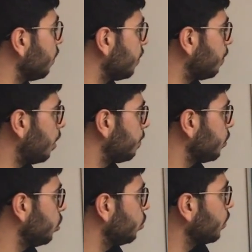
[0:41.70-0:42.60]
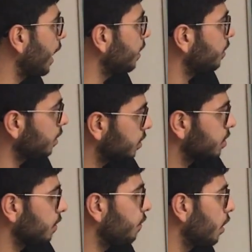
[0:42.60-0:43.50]
of them up, you get
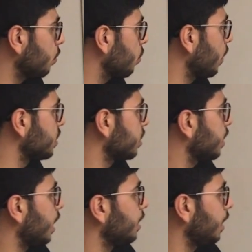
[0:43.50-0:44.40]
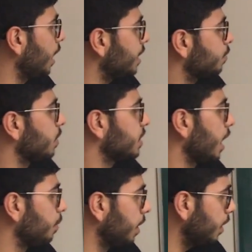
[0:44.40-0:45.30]
this following equation, Kds plus
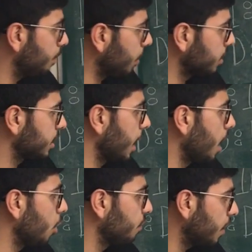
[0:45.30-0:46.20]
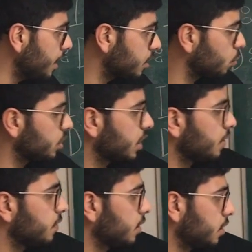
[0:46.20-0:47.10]
Kp plus Ki over S, which
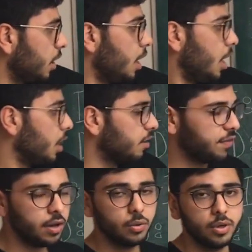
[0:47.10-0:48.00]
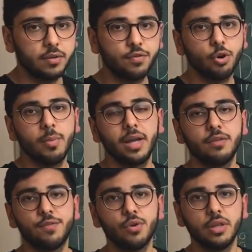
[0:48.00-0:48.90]
gives us the following format
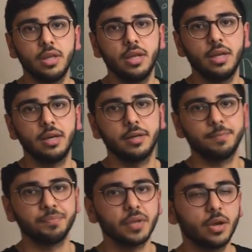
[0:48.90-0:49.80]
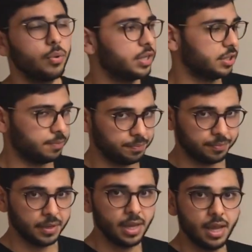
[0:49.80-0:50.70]
for the equation.
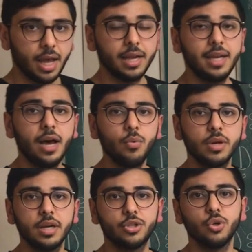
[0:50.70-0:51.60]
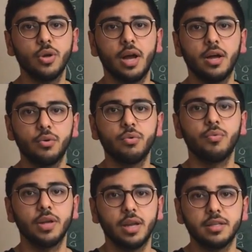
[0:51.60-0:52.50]
And now we're going to show you how to
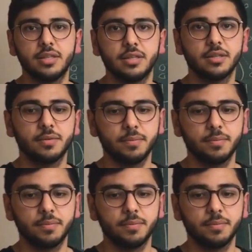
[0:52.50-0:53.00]
realize this.